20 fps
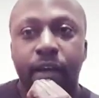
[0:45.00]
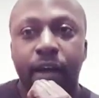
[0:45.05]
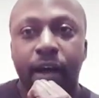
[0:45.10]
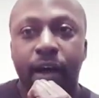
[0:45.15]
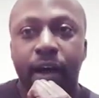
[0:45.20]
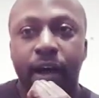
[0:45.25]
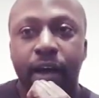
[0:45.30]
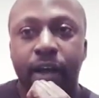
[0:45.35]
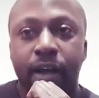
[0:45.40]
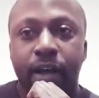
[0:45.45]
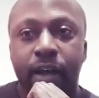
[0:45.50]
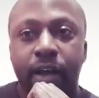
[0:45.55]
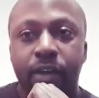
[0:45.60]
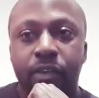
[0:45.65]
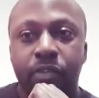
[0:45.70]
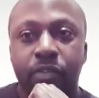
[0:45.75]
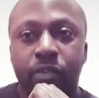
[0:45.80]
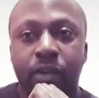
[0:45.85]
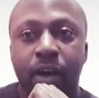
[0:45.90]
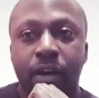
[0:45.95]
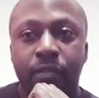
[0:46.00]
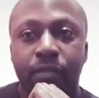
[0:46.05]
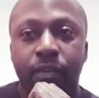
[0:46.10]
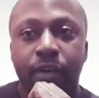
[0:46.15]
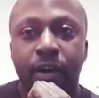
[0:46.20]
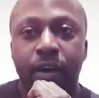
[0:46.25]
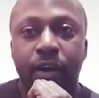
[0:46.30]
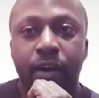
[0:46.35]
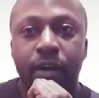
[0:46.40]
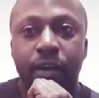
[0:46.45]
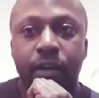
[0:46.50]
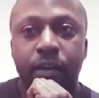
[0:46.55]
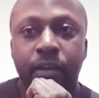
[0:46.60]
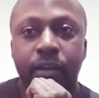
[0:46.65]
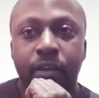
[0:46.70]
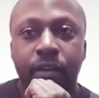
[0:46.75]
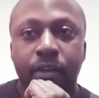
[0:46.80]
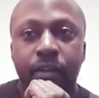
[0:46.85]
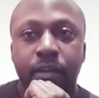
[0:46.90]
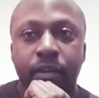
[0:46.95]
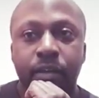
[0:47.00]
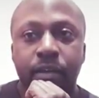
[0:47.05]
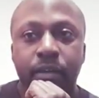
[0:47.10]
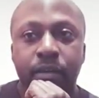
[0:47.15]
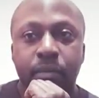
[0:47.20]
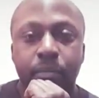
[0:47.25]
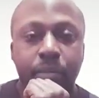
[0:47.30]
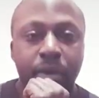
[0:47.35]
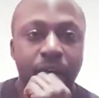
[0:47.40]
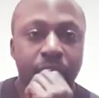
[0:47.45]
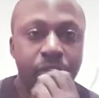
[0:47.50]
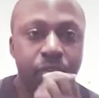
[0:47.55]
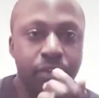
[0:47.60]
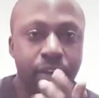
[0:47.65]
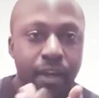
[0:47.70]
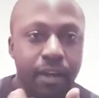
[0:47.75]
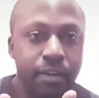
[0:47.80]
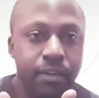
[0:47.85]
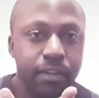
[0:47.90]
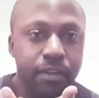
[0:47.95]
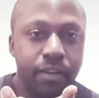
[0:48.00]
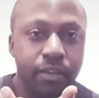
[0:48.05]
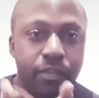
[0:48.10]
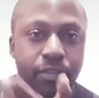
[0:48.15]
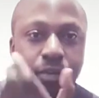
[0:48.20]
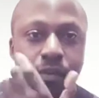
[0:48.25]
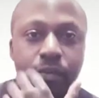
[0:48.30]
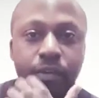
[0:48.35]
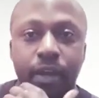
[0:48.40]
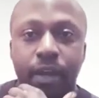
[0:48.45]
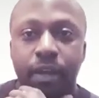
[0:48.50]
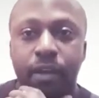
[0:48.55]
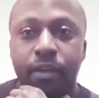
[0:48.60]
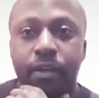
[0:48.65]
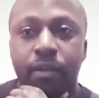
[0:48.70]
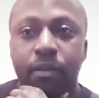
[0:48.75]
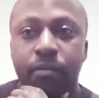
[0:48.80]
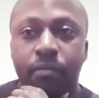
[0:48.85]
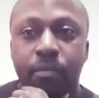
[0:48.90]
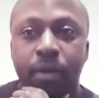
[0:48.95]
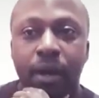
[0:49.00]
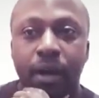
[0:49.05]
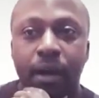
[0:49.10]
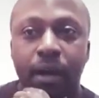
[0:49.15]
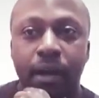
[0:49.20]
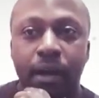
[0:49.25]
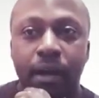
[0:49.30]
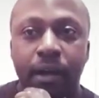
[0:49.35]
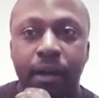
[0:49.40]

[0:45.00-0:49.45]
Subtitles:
I do have a personality disorder, but